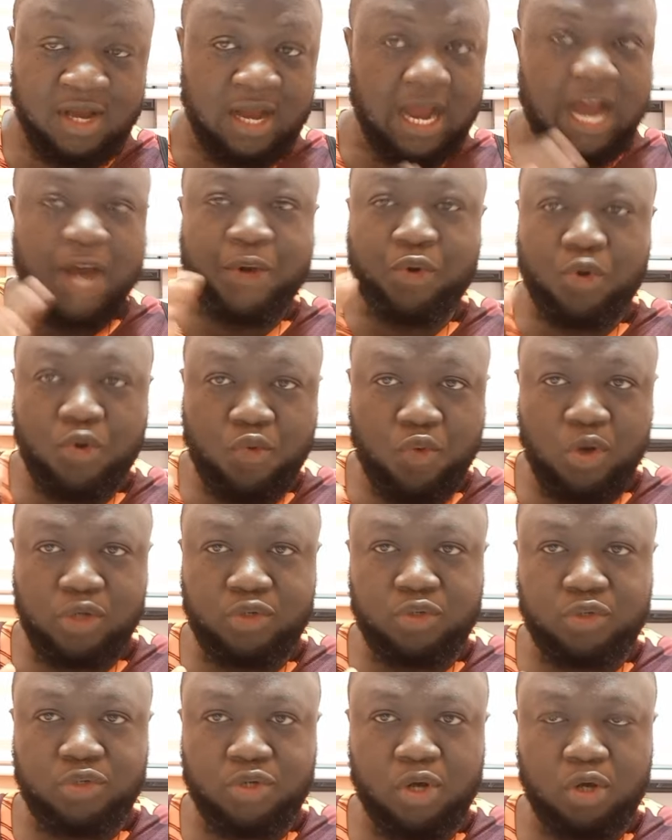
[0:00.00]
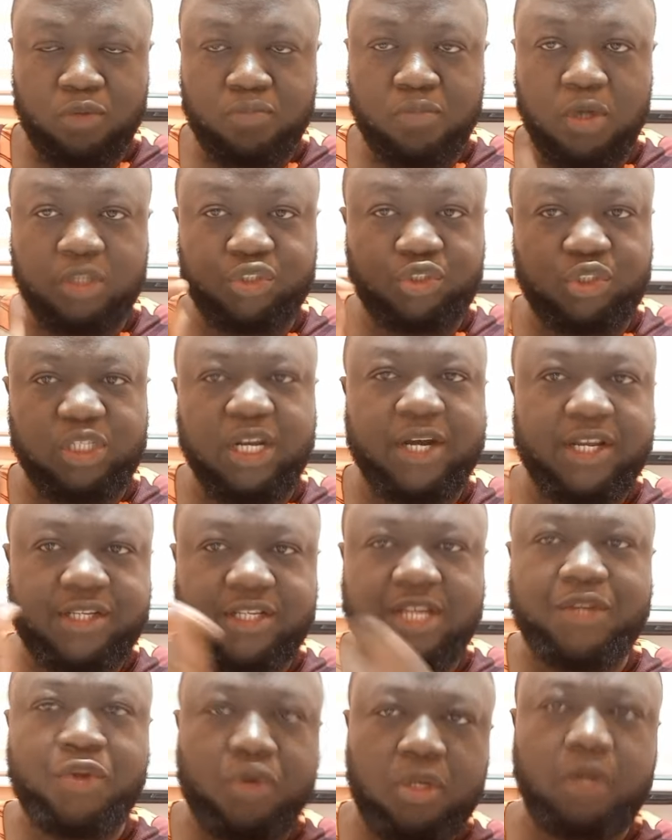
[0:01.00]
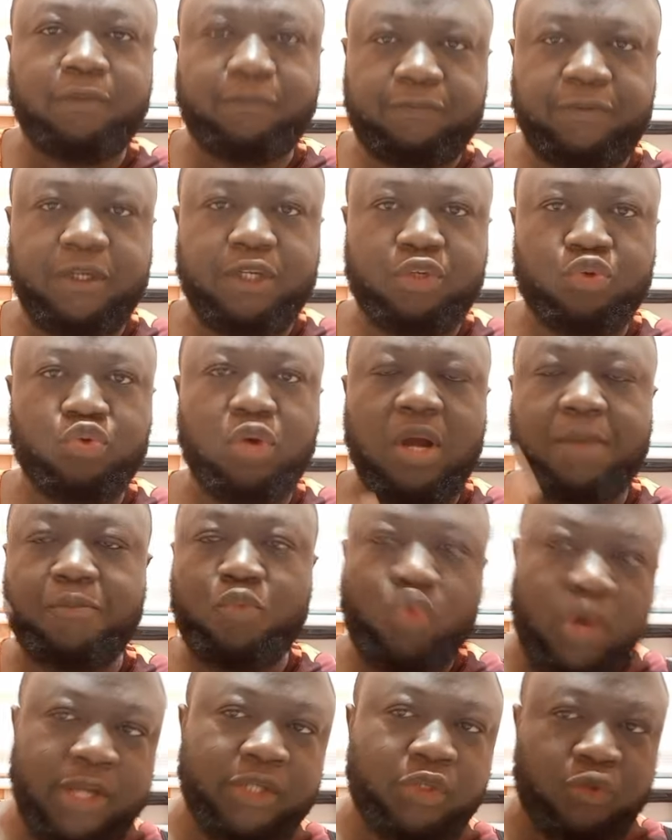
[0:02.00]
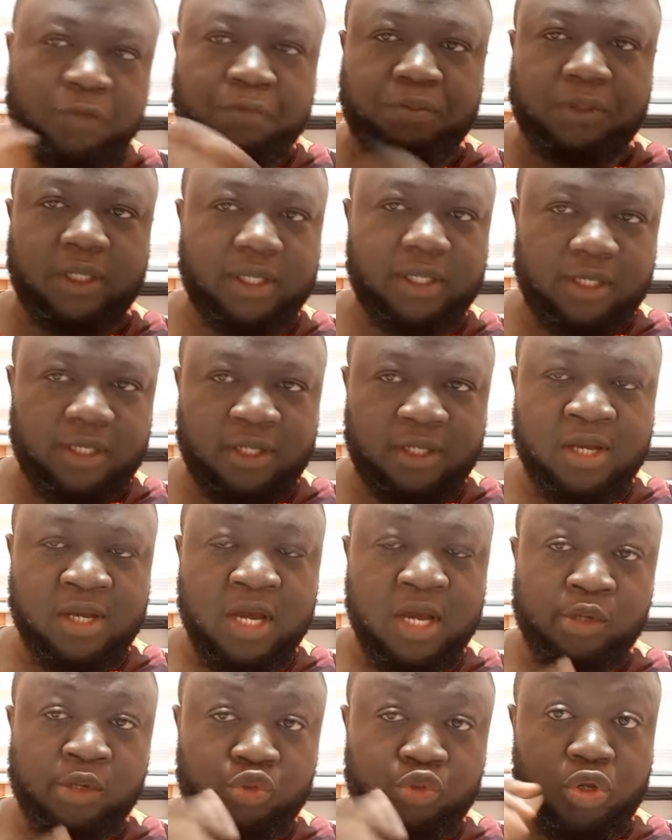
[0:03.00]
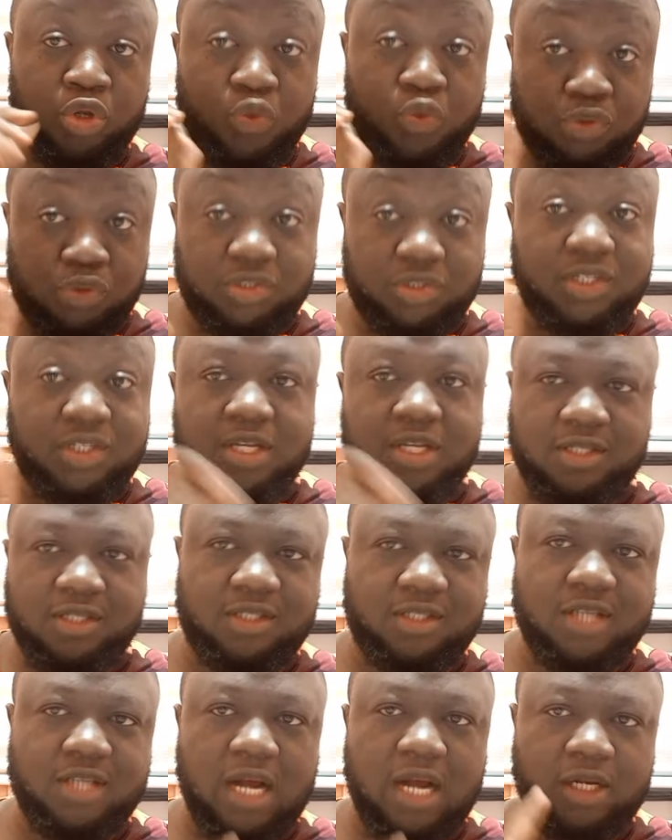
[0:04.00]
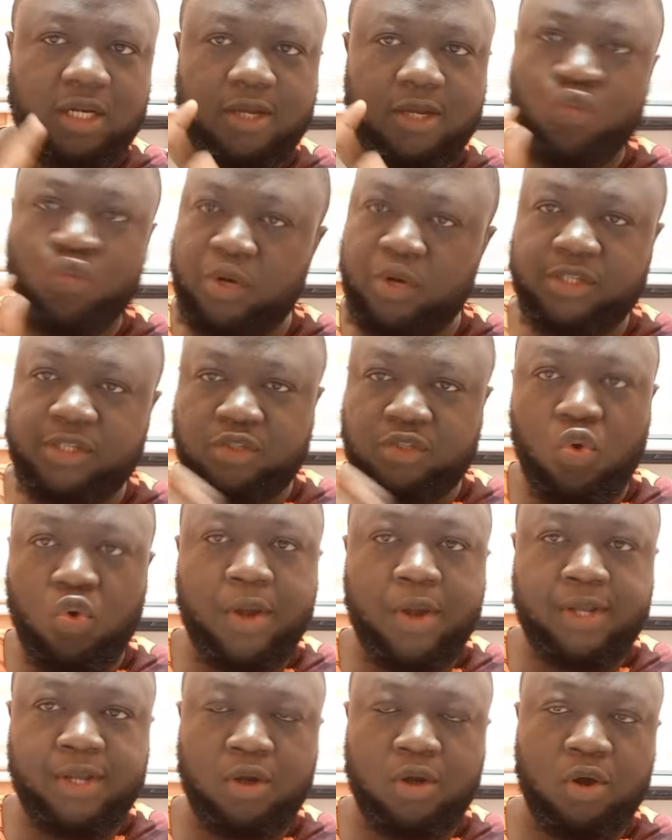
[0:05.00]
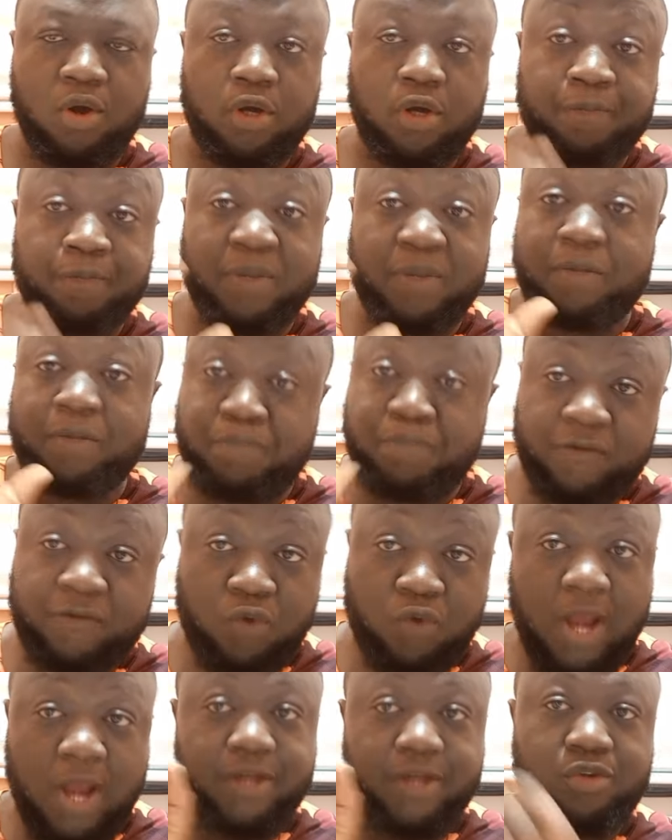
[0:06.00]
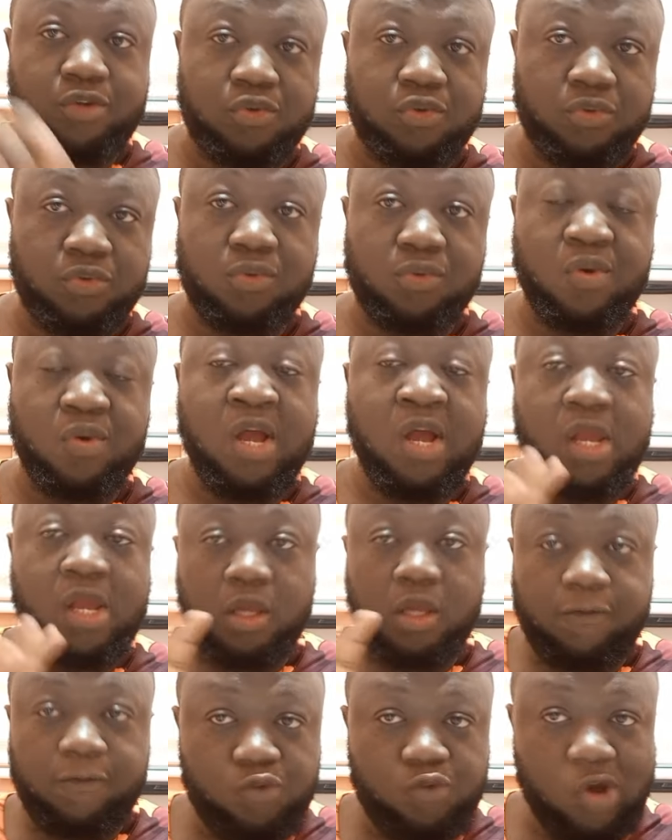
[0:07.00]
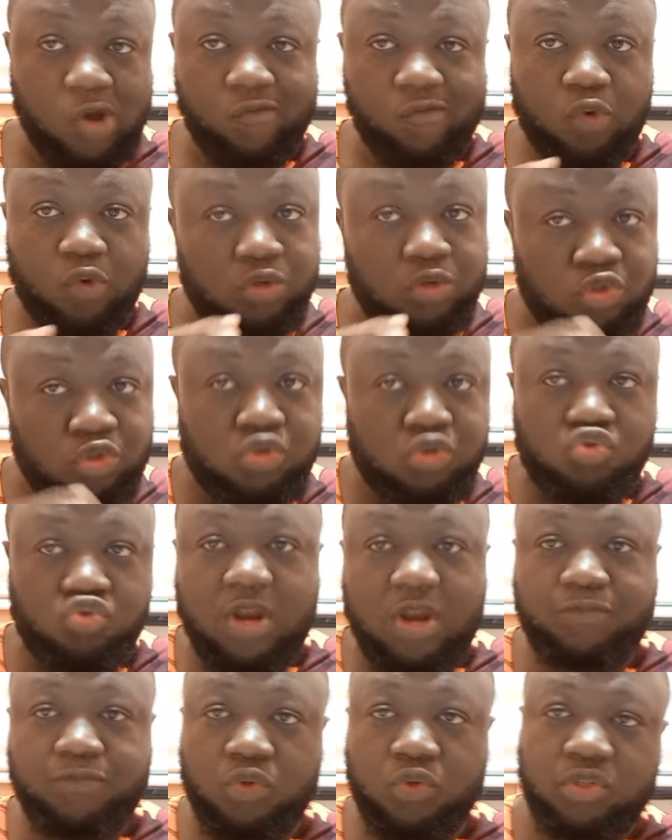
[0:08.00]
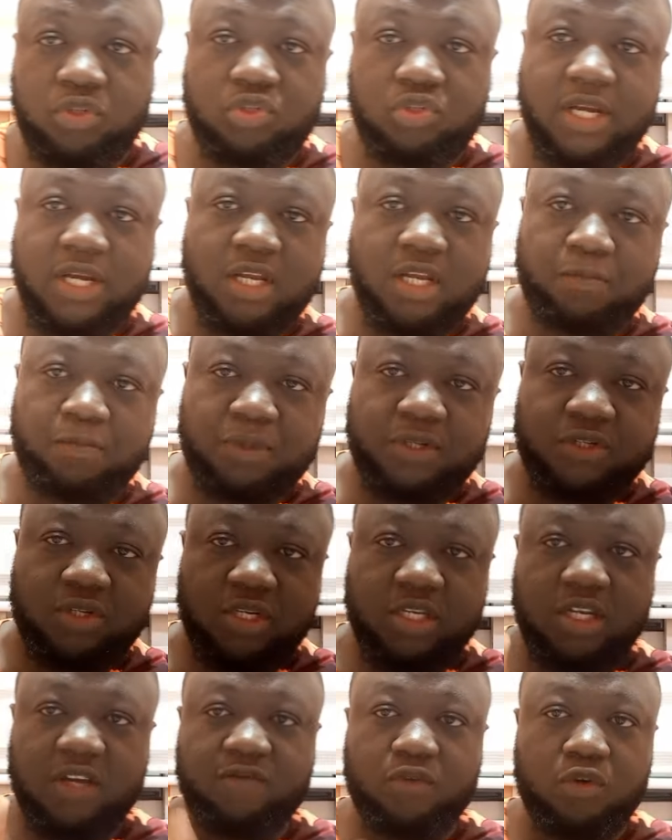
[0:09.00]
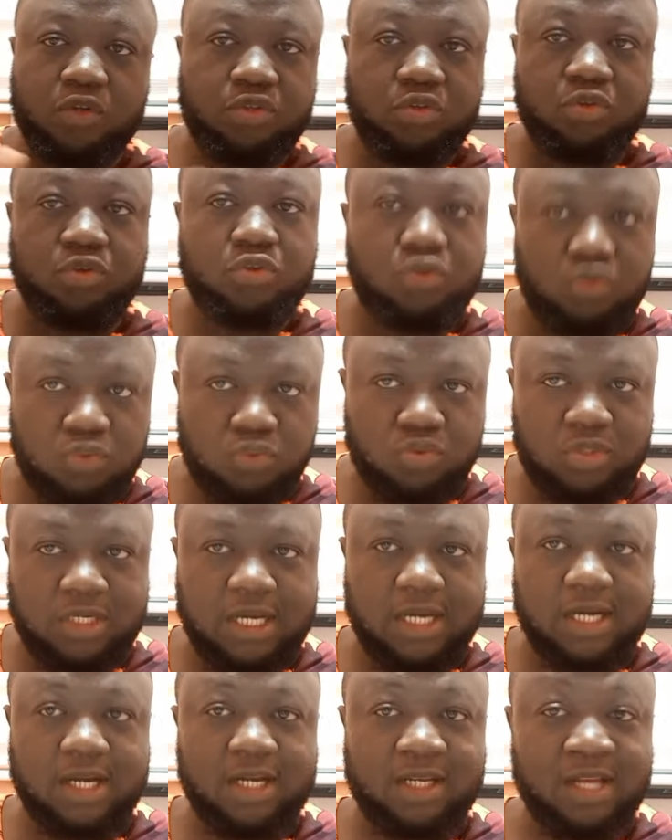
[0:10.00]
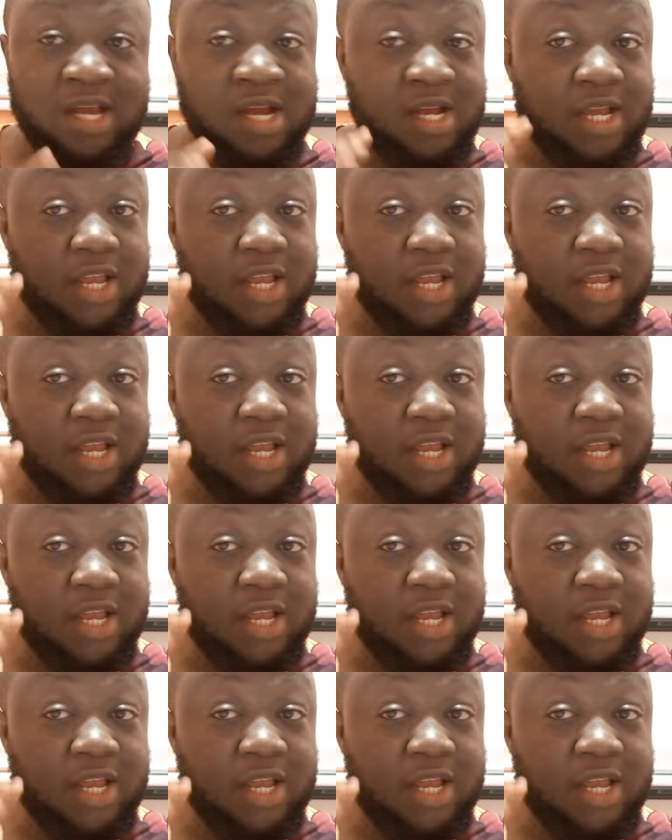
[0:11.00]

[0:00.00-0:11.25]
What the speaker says: I don't want to talk much. There is another video I'm going to play so you will see exactly what is going on. But before I do, if you have not subscribed to this channel, please endeavor to do that.